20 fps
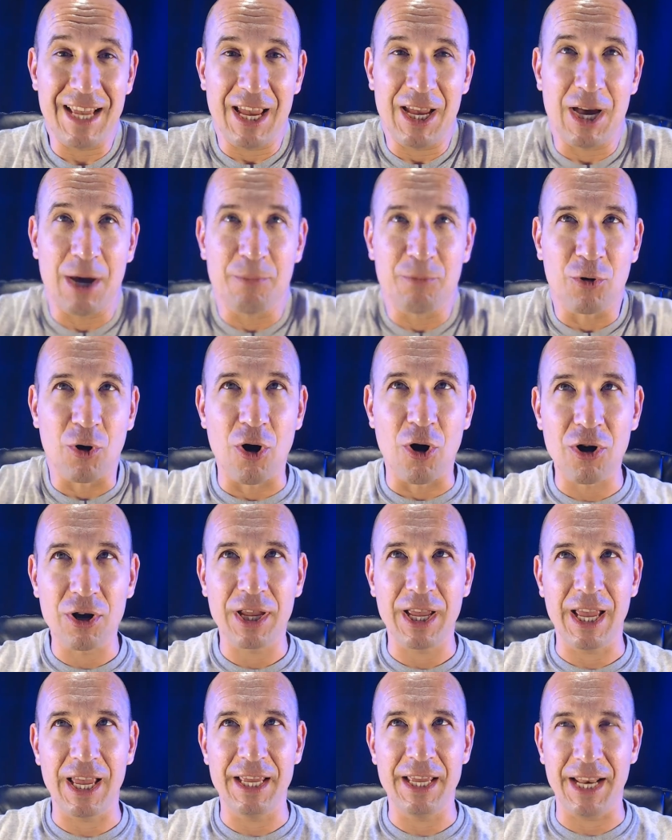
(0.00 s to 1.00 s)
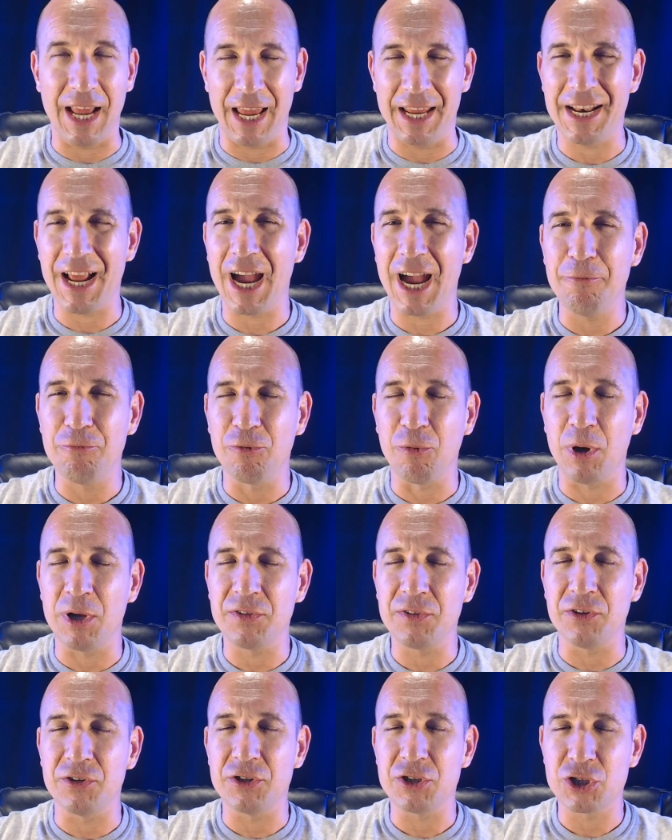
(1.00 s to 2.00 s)
I'm wrong, and I
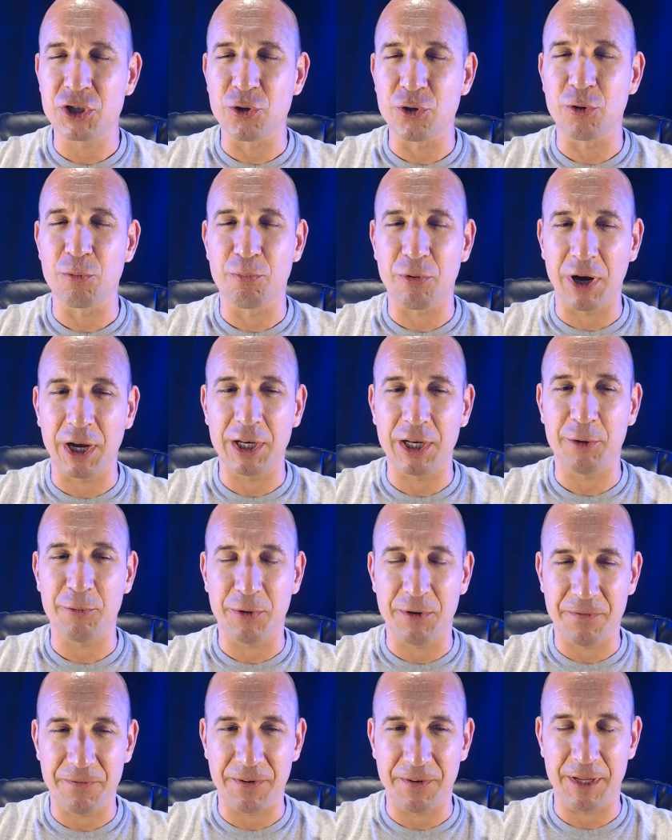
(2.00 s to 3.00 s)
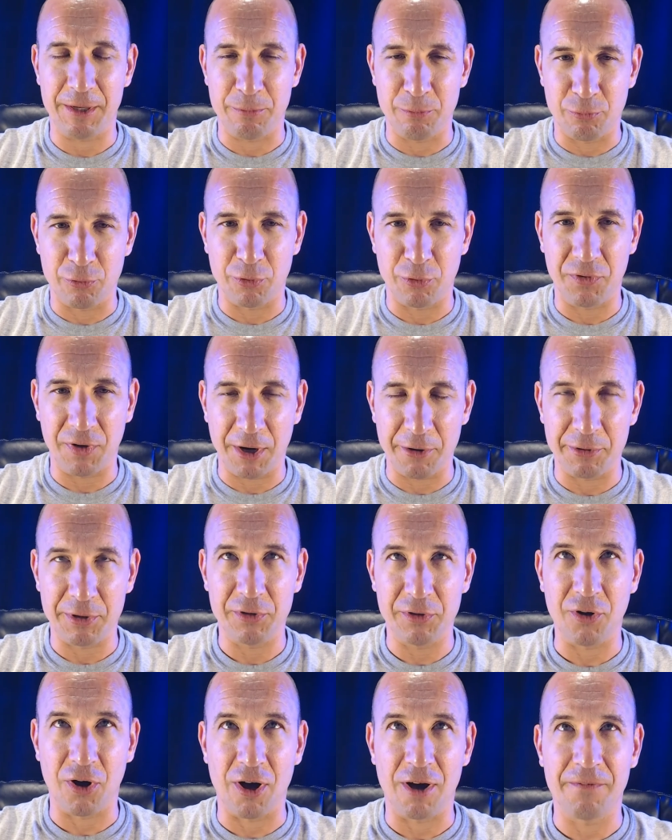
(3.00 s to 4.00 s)
wasn't sure Brady would fit in Bruce
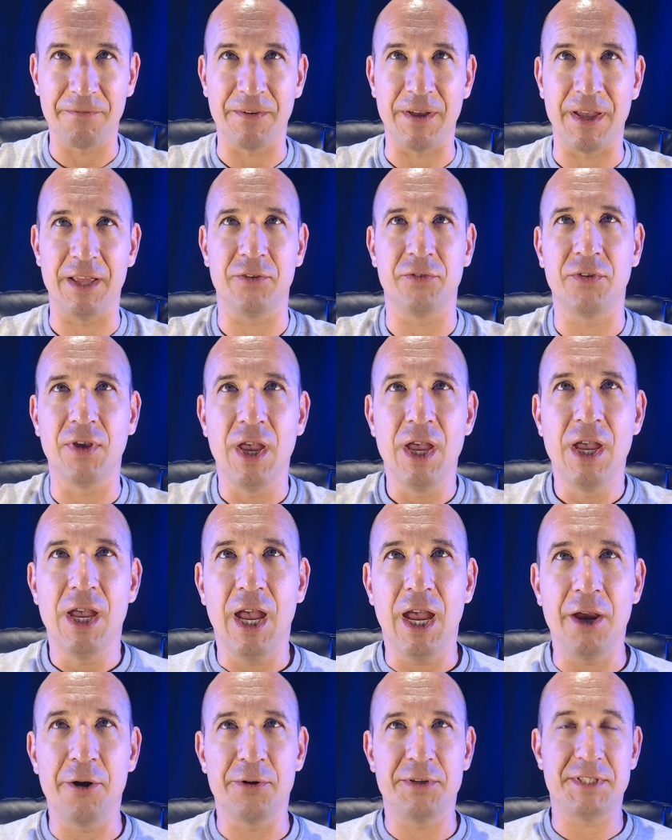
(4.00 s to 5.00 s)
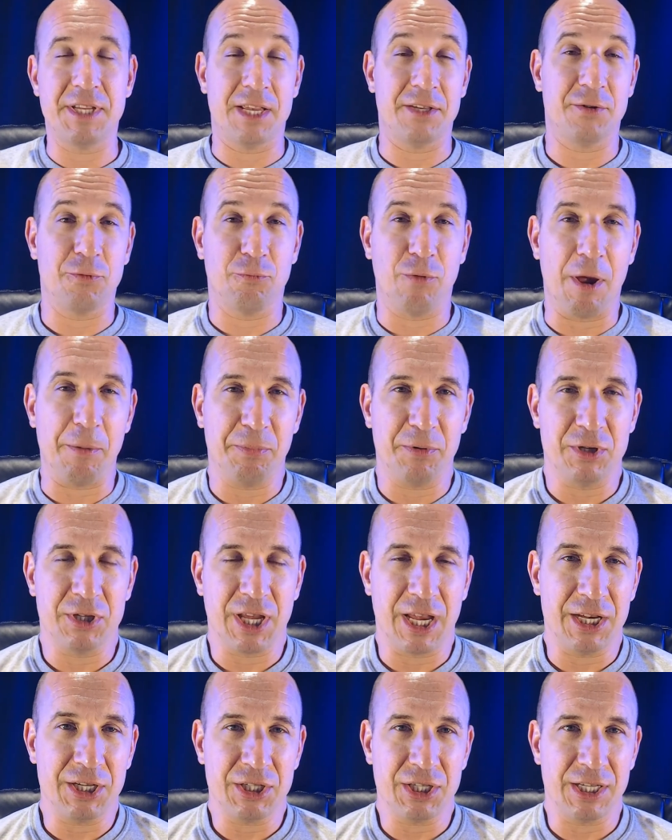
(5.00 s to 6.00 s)
Arians' offense. Arians has a
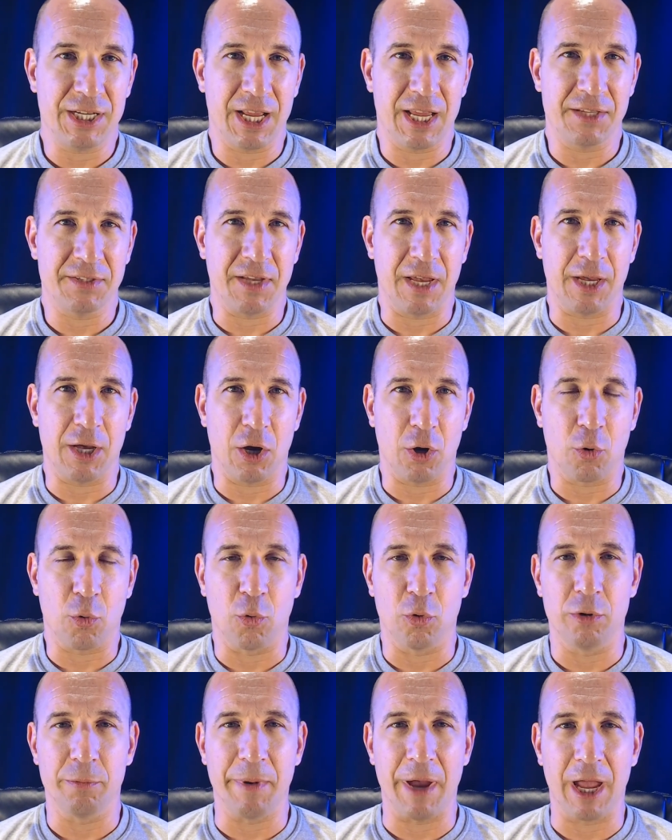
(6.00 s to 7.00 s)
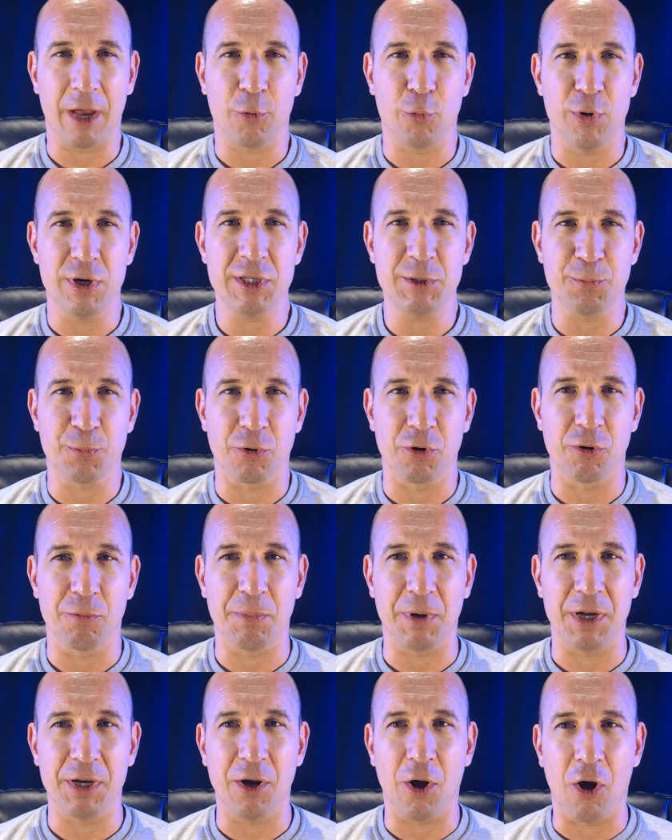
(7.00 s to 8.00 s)
reputation as a quarterback whisperer,
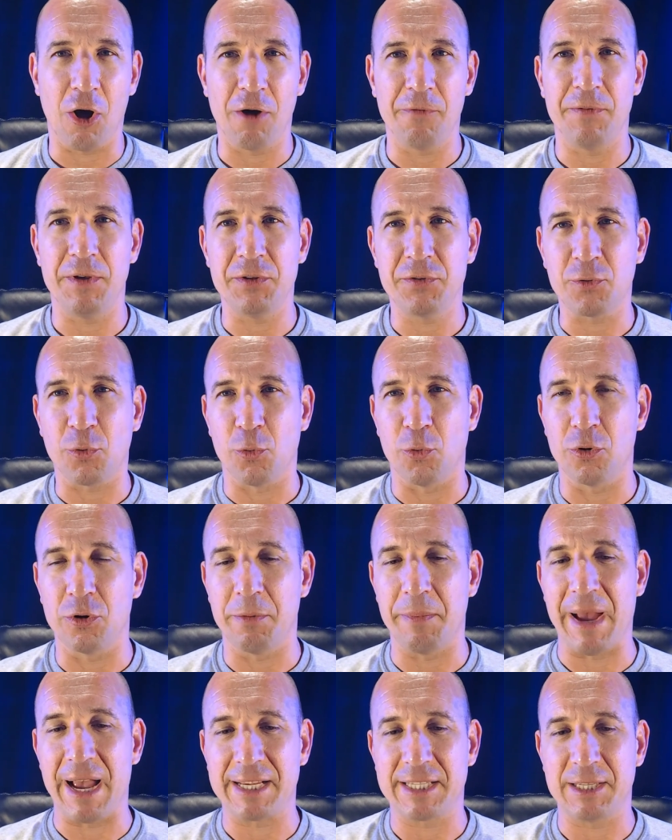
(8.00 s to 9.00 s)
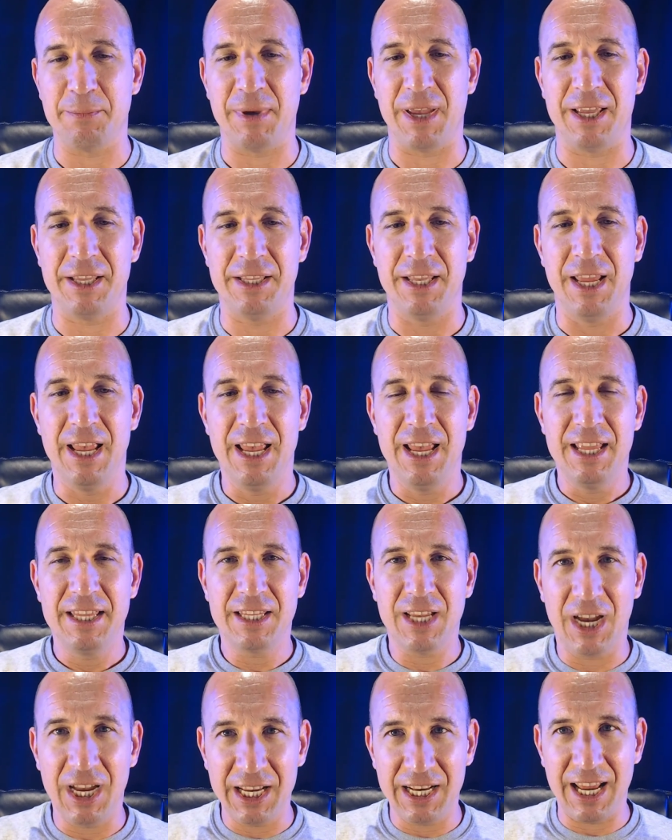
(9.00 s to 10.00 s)
but all of his quarterbacks have been
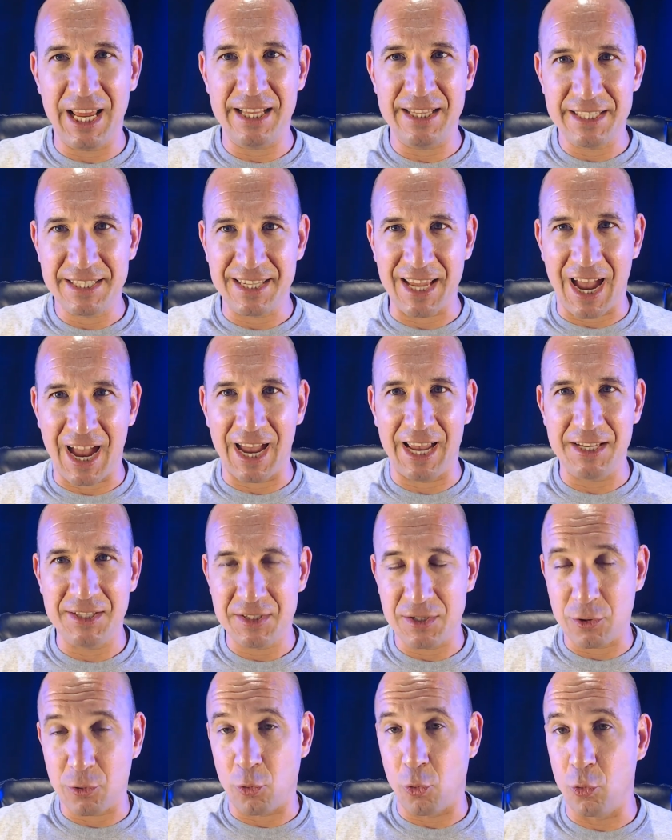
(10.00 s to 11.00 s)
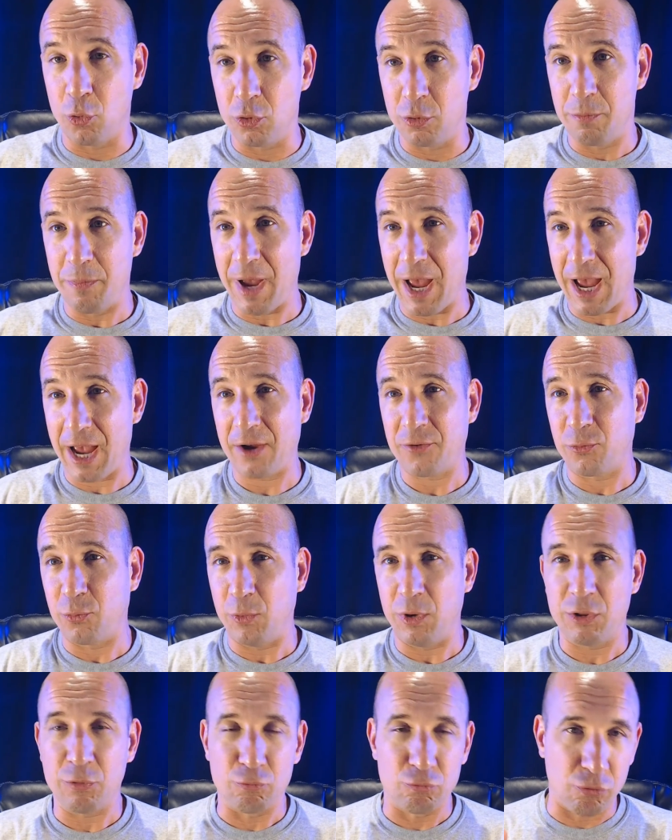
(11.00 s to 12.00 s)
tight end-sized quarterbacks
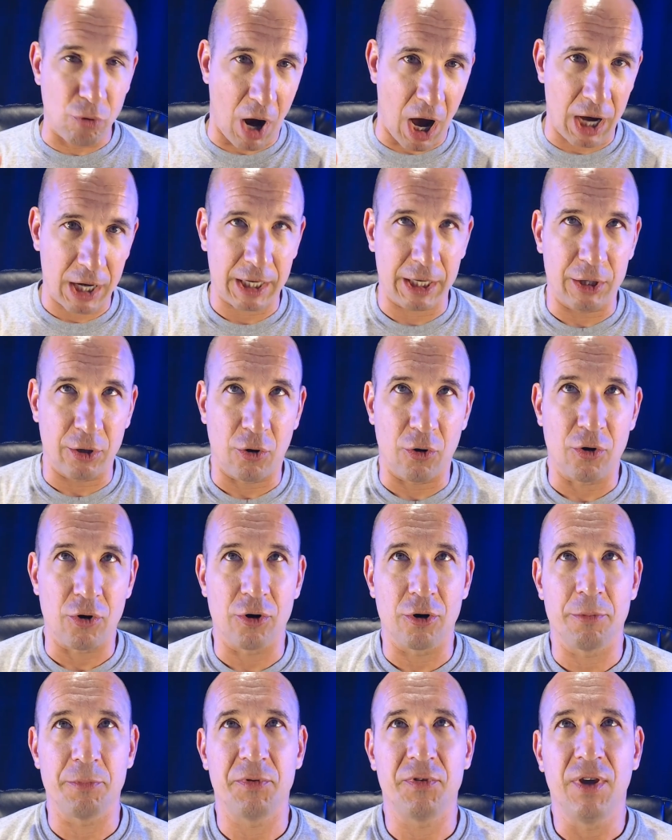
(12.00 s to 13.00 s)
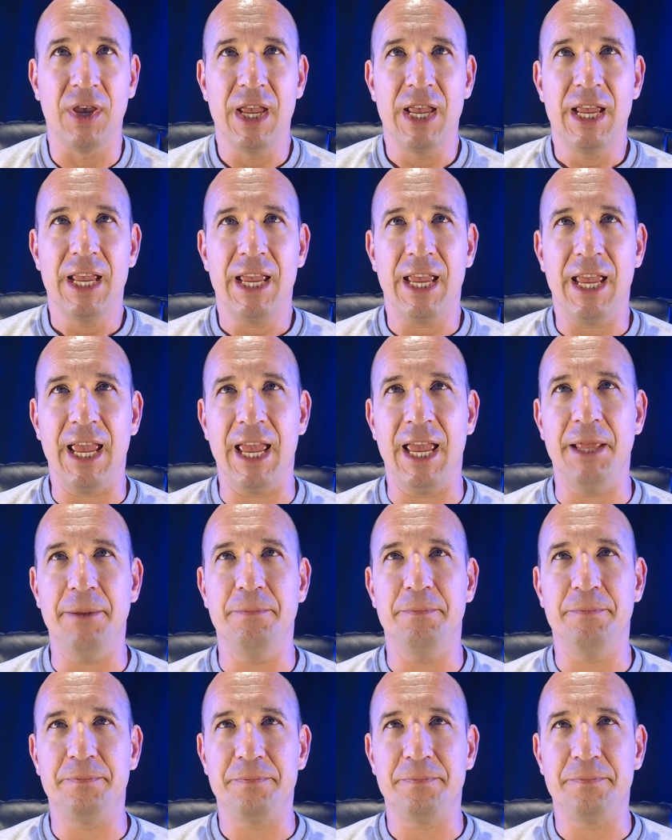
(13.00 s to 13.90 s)
with rocket arms, and